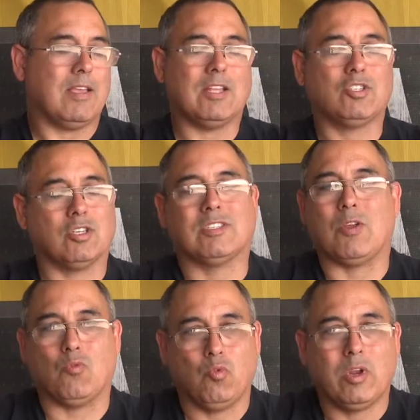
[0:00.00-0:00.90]
it's just
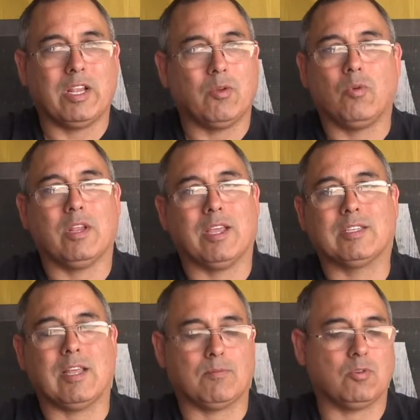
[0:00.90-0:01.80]
a really, really
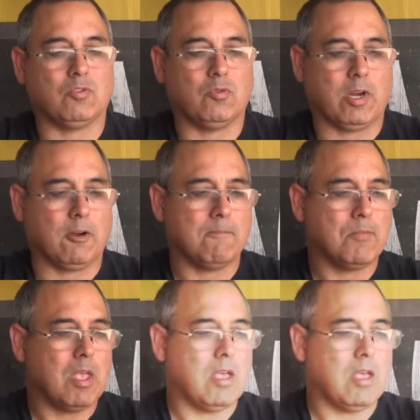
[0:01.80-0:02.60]
exceptional trigger.